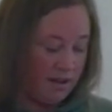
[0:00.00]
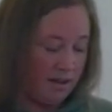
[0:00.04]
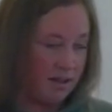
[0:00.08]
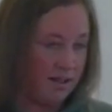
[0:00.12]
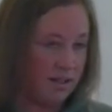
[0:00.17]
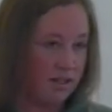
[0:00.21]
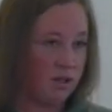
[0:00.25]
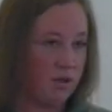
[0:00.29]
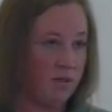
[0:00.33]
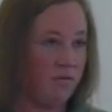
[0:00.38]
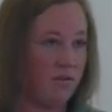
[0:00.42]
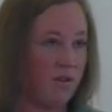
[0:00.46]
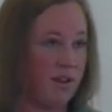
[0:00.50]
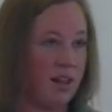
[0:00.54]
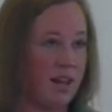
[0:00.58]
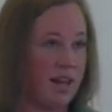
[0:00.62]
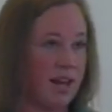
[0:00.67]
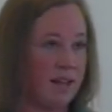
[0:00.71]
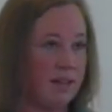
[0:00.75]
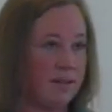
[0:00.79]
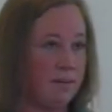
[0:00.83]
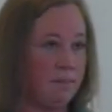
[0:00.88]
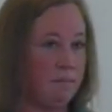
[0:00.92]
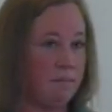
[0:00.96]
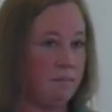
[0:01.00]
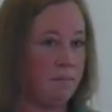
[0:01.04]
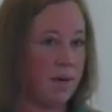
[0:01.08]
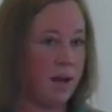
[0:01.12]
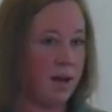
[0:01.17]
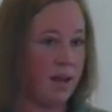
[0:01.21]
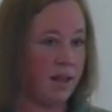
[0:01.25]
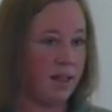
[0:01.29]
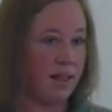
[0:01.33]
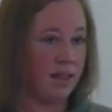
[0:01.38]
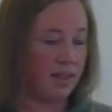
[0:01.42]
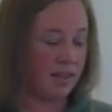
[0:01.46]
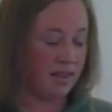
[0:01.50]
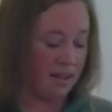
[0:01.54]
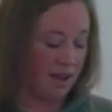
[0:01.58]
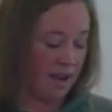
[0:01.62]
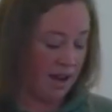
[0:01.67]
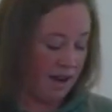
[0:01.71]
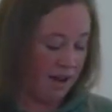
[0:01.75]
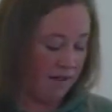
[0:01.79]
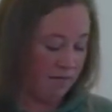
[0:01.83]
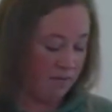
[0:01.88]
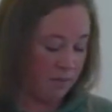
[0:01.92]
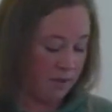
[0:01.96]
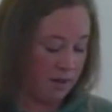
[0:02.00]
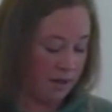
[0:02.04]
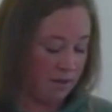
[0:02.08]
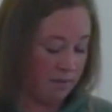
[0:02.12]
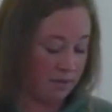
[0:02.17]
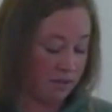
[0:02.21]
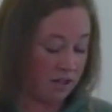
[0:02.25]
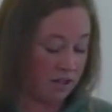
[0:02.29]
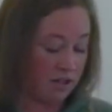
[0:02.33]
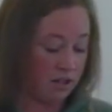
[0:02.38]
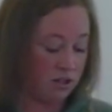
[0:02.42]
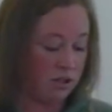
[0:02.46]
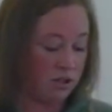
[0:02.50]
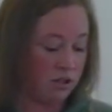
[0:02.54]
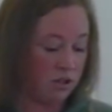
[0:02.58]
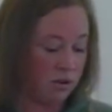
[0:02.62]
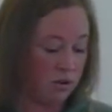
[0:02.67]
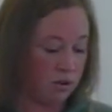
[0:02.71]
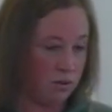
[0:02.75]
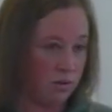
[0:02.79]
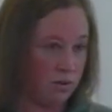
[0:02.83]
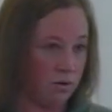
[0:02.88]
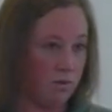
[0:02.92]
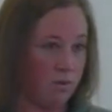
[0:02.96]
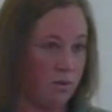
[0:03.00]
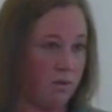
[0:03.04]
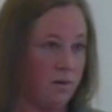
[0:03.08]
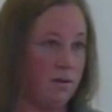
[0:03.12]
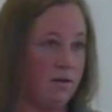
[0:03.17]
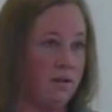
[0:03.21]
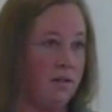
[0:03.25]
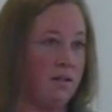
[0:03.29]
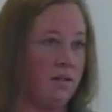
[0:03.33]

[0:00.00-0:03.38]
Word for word: So for the last month, I haven't been able to do